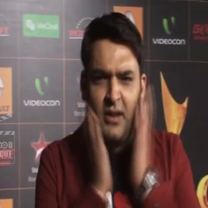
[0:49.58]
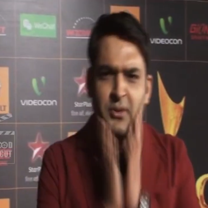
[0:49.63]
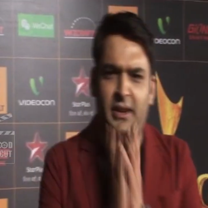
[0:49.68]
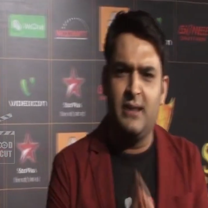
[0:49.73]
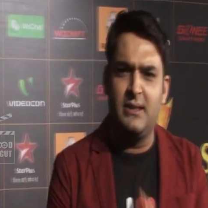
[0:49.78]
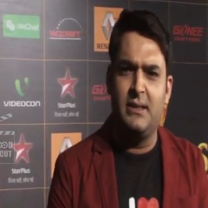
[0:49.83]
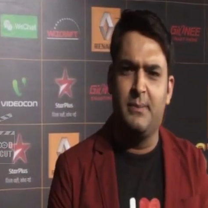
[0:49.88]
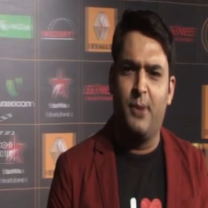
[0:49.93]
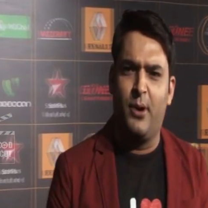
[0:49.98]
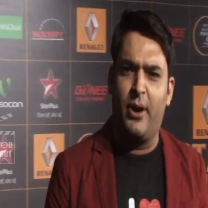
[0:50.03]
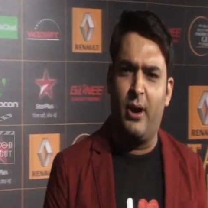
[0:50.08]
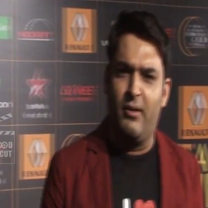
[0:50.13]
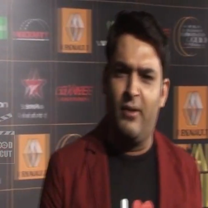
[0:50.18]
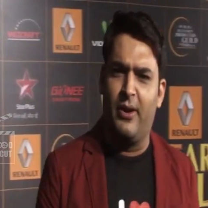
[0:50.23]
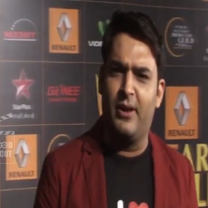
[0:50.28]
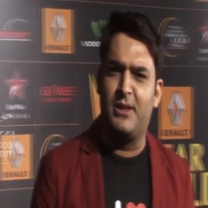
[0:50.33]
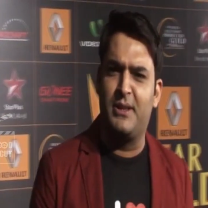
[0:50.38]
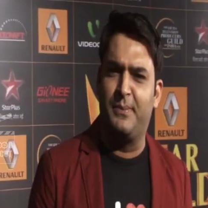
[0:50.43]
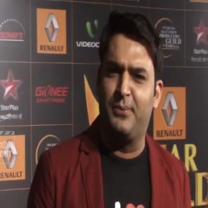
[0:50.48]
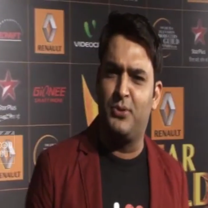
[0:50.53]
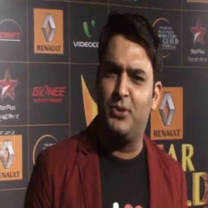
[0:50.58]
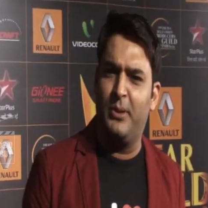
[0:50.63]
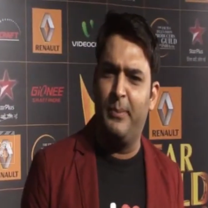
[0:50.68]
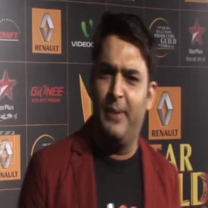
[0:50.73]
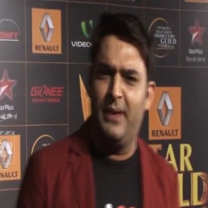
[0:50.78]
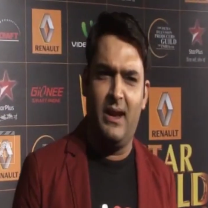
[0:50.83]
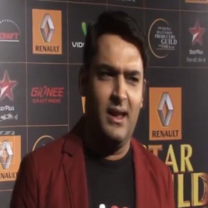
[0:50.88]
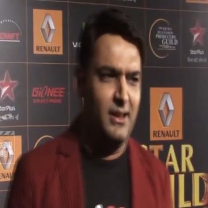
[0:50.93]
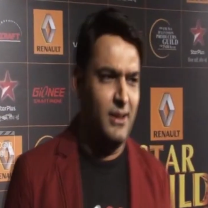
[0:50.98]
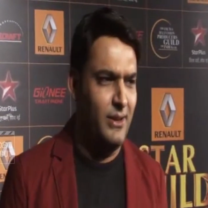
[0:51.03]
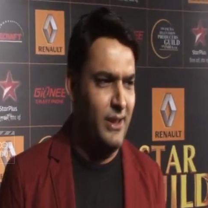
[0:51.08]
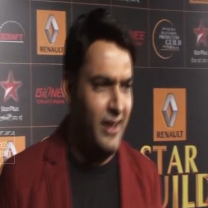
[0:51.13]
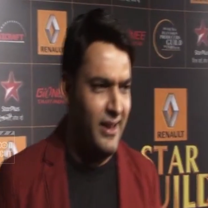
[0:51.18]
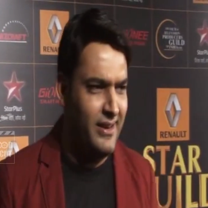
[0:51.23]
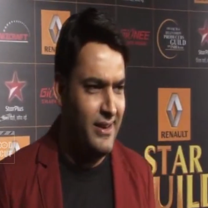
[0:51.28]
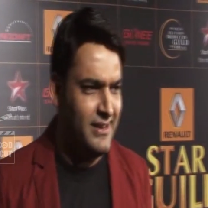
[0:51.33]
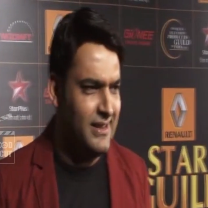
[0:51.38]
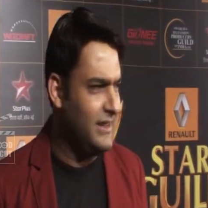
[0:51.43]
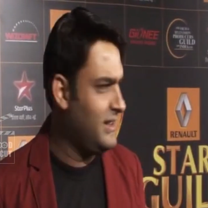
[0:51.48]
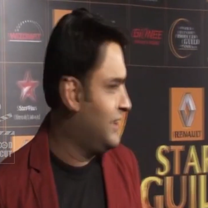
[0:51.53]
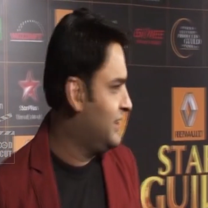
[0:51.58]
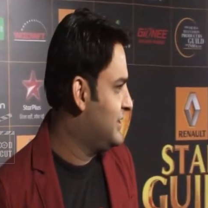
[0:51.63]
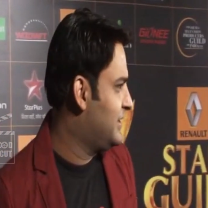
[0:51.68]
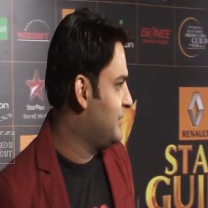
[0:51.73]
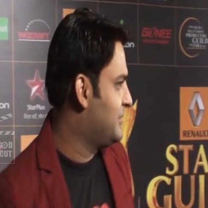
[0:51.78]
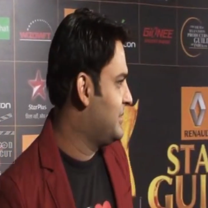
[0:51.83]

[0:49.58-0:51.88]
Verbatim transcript: We all do know that Kapil got ousted